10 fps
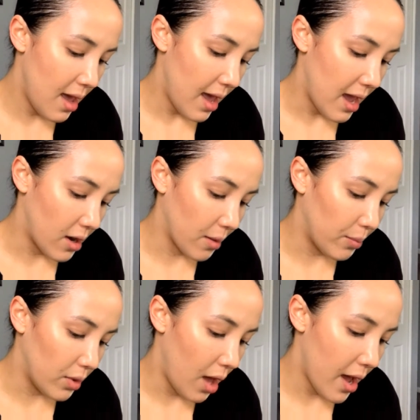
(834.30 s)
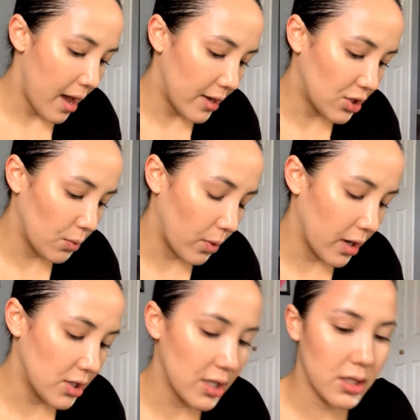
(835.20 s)
And our blush,
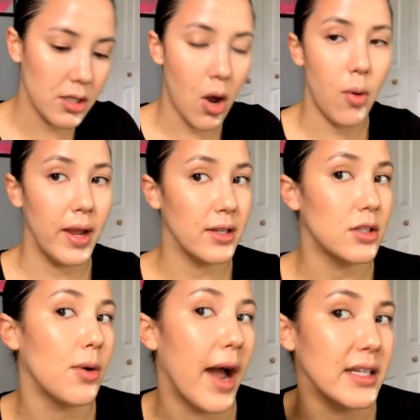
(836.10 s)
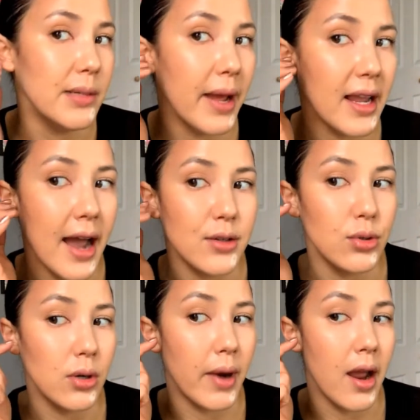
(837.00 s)
we're just going, so I did my
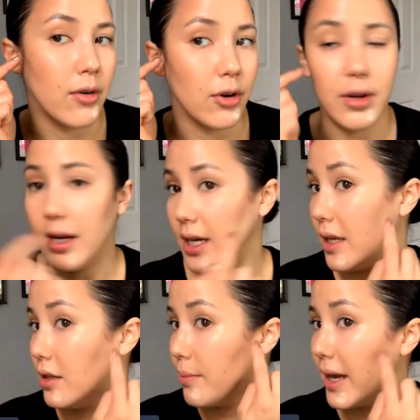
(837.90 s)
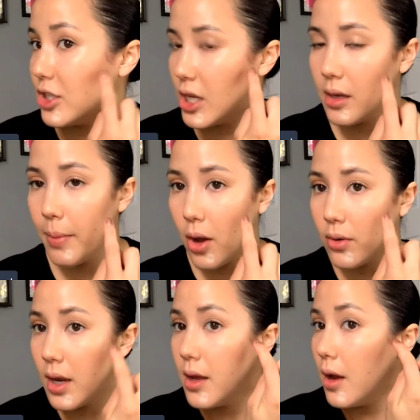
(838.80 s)
contour right underneath my cheekbone.